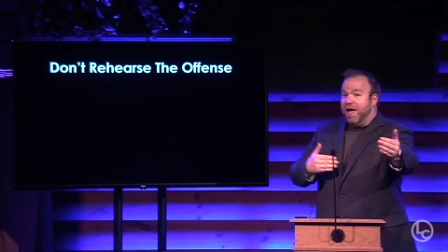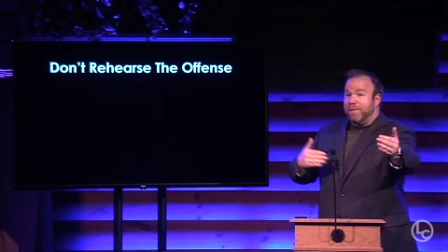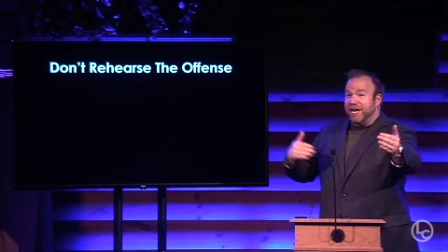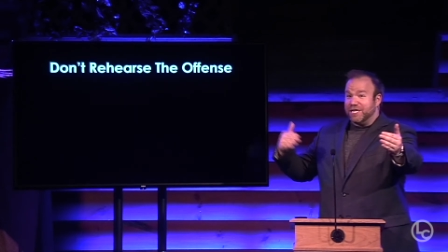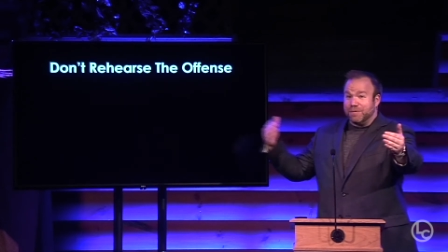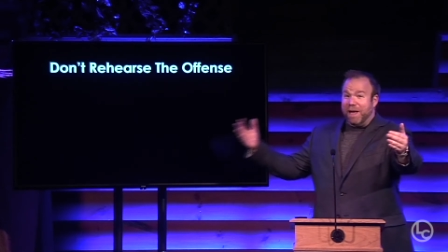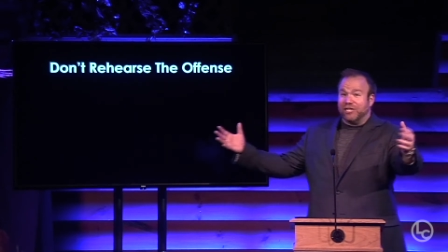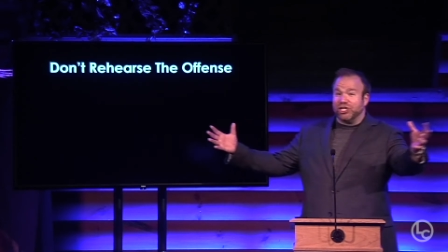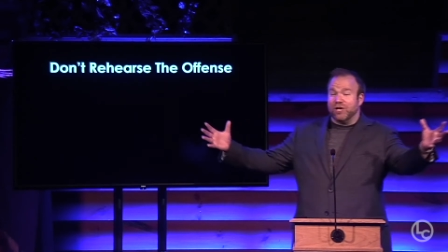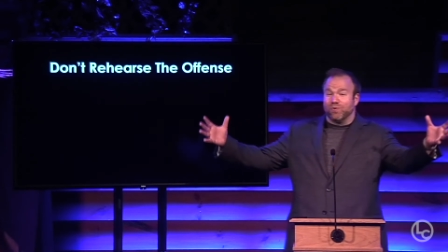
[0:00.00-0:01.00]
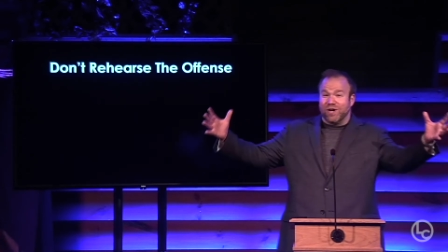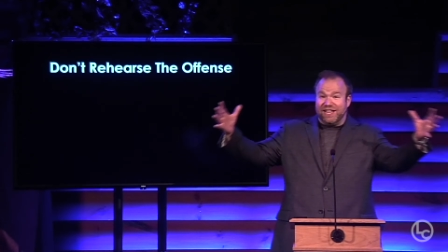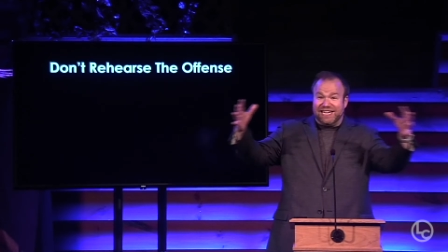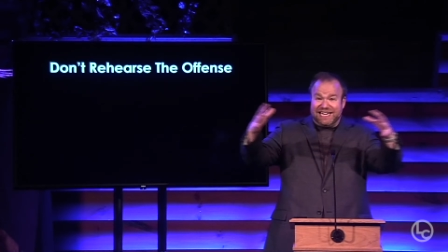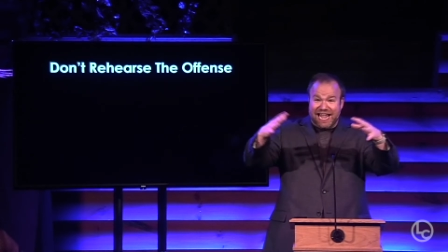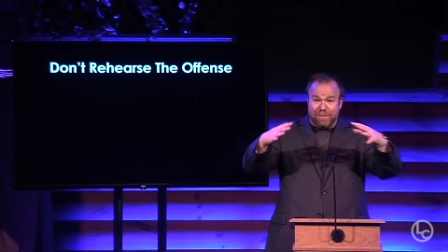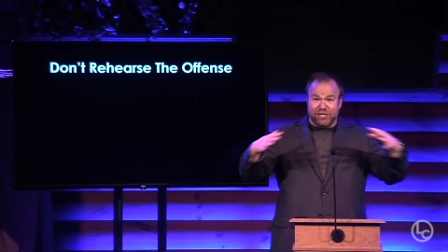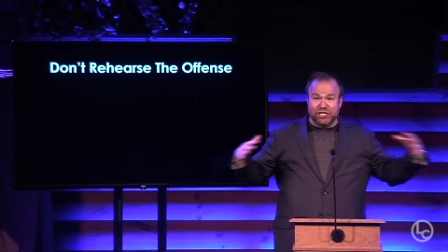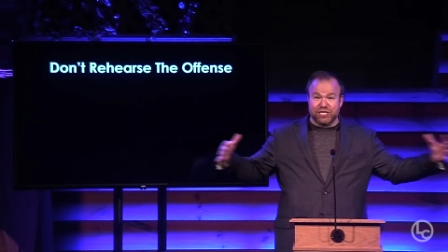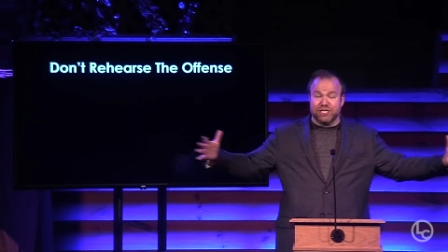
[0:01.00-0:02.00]
but it especially really
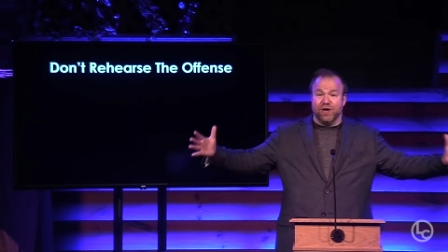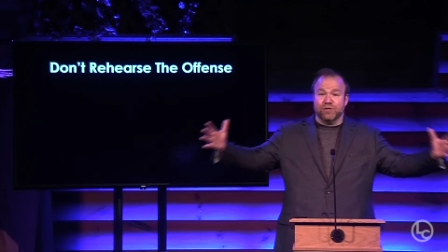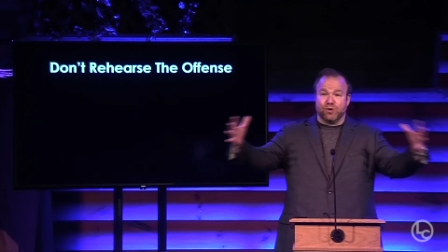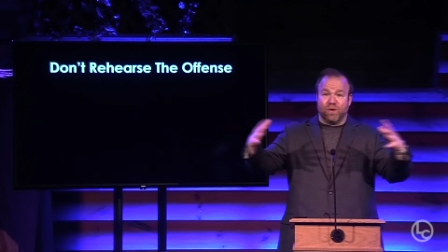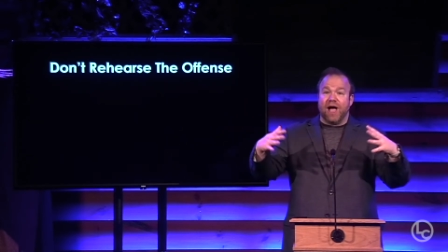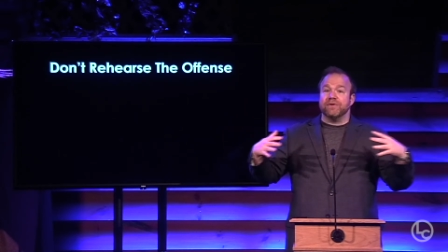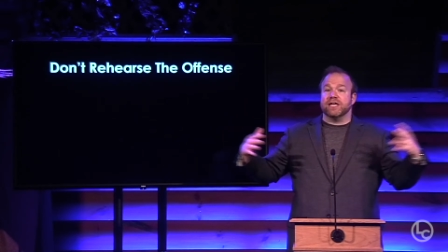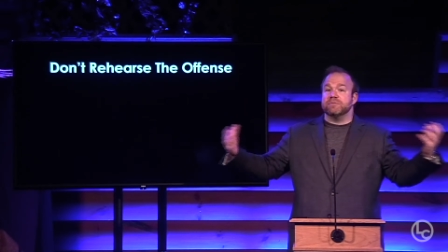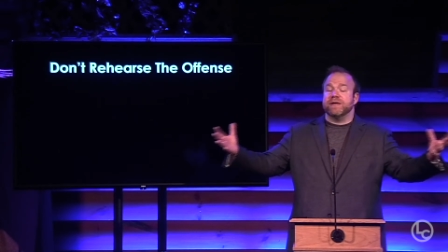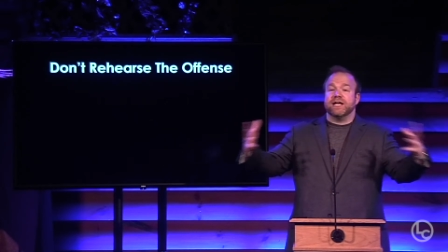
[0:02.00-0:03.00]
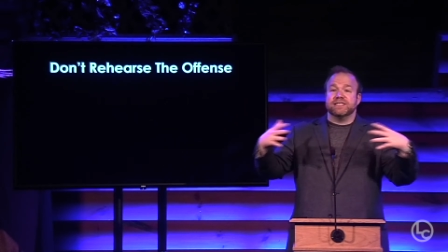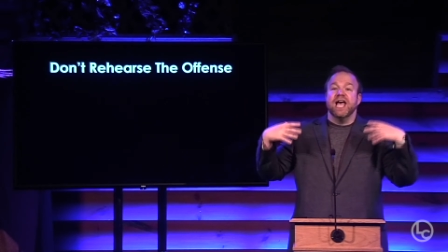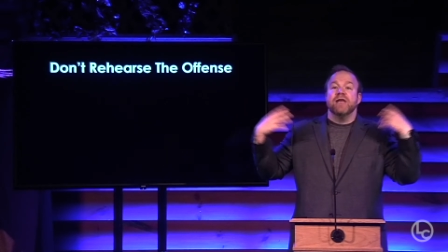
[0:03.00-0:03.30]
damages those around us because